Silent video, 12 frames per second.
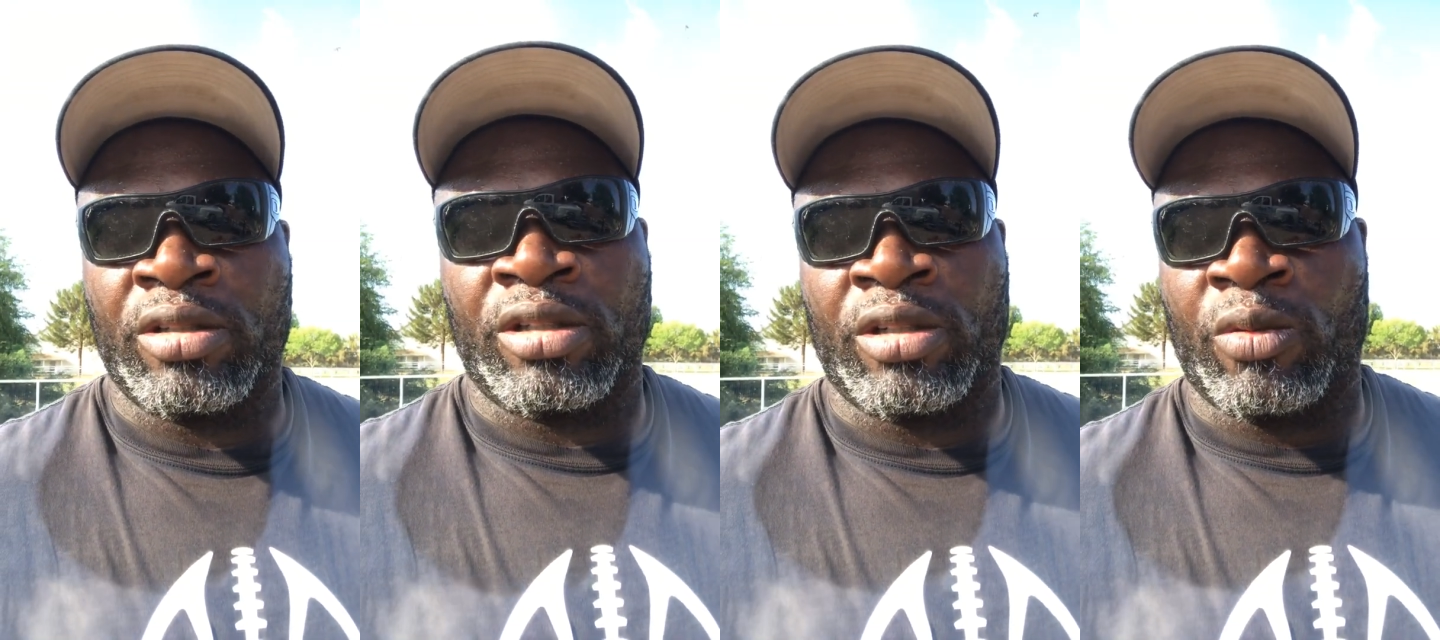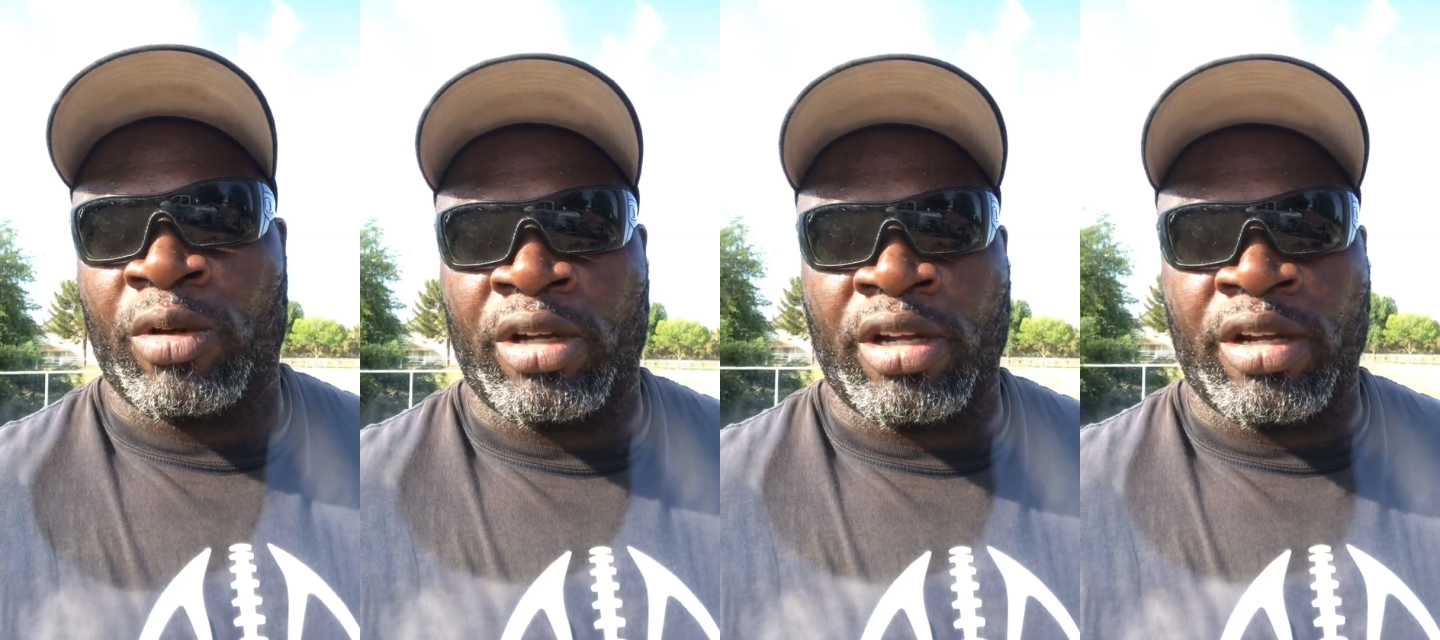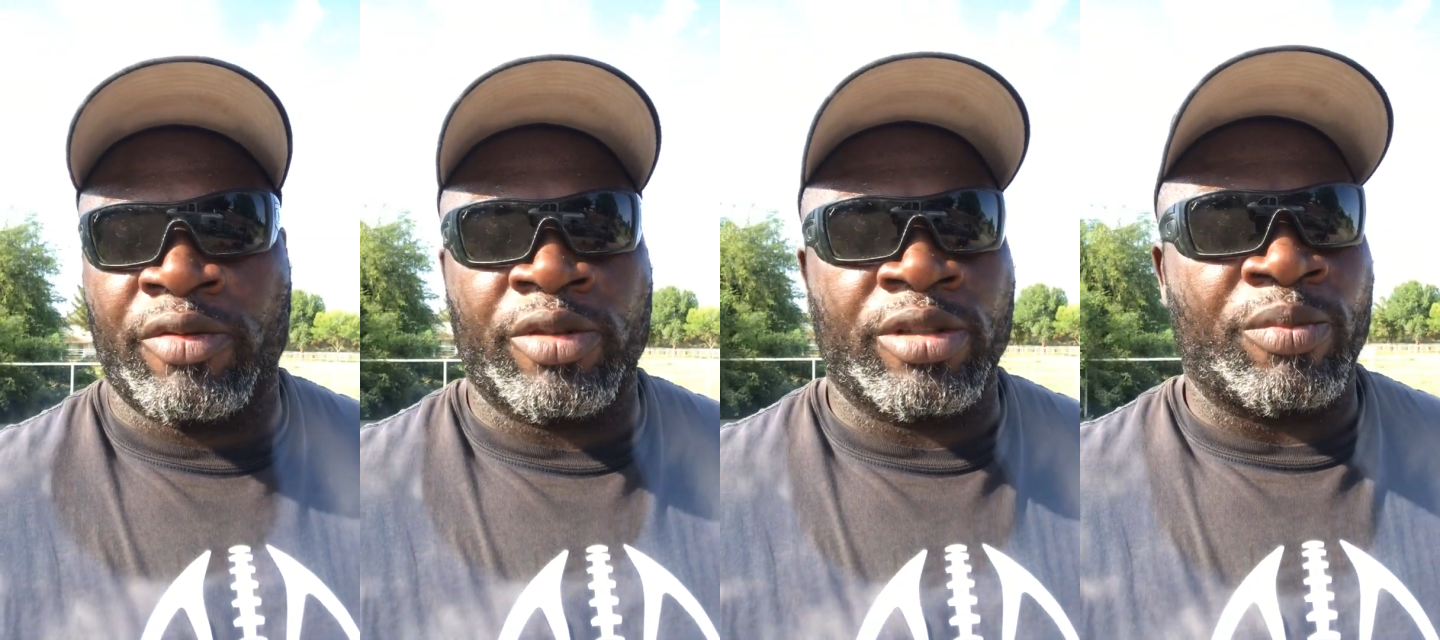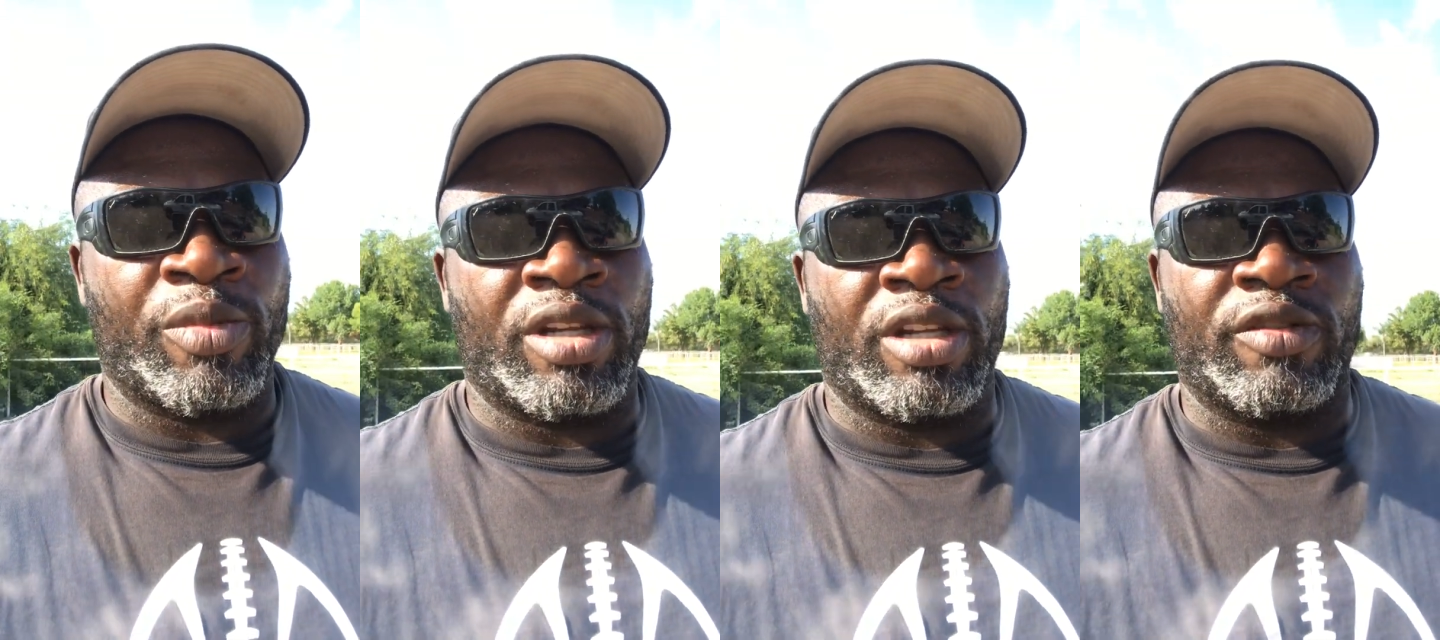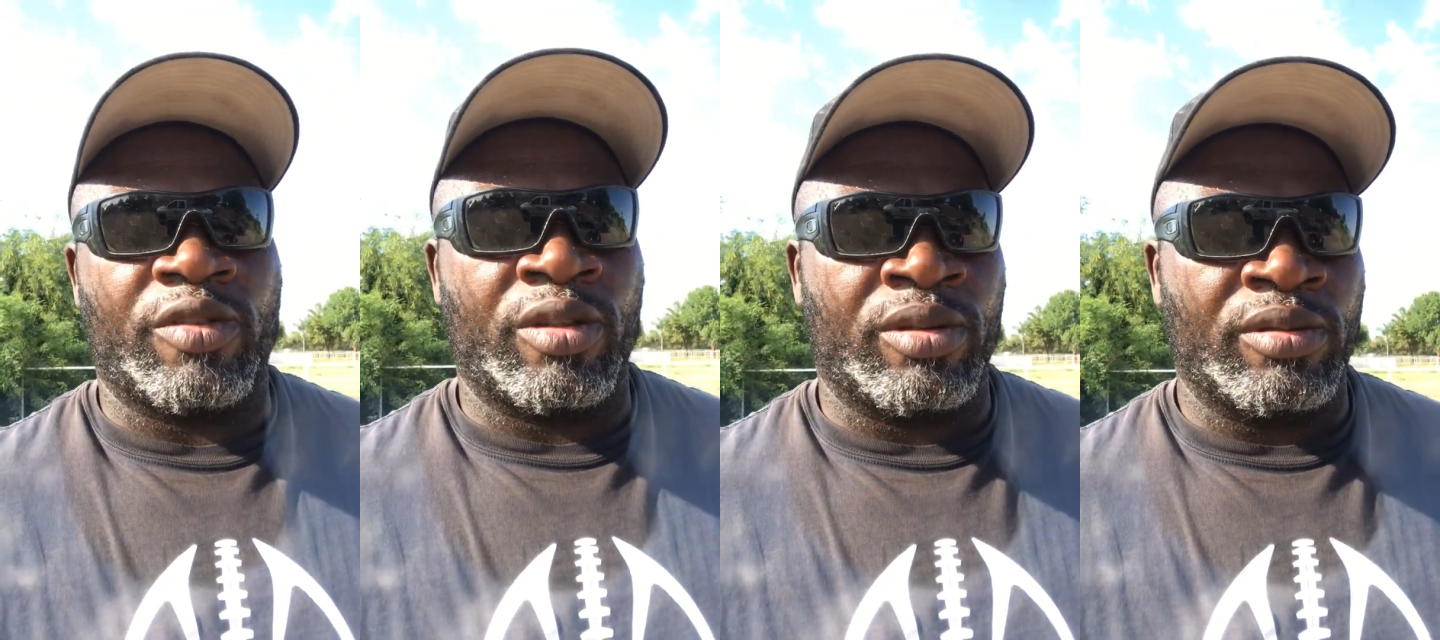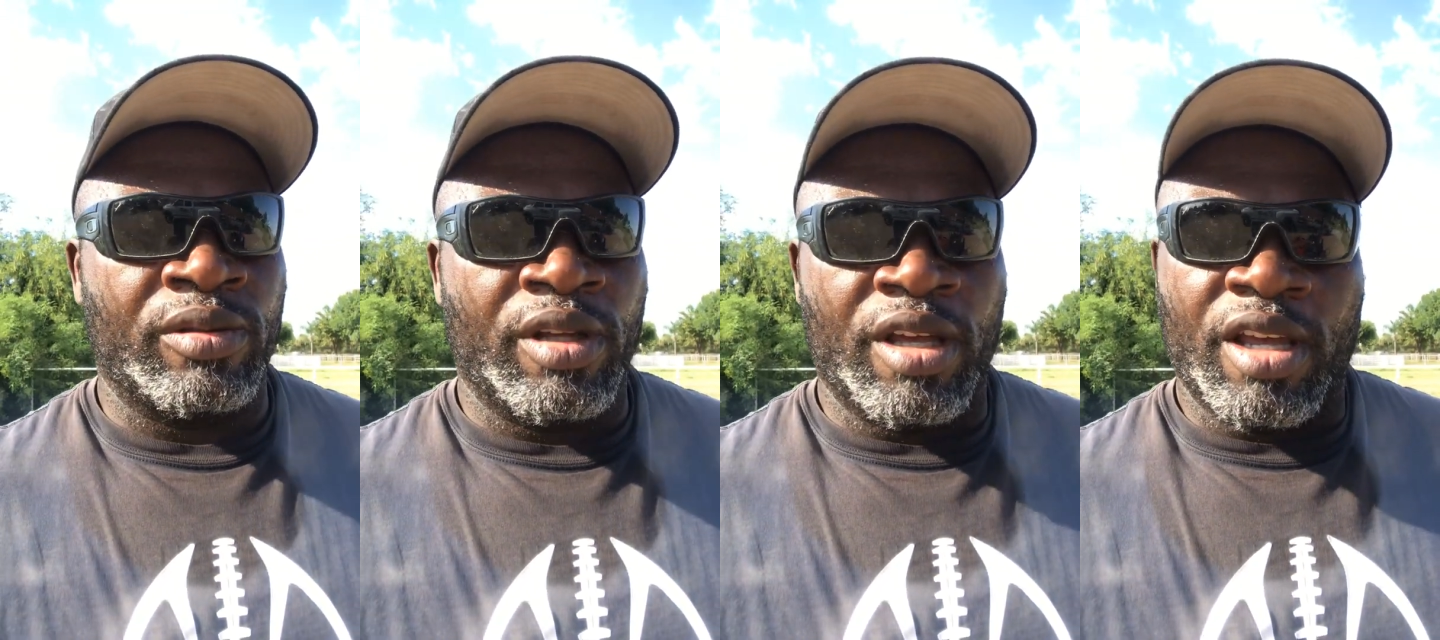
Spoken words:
or wherever, I mean, if you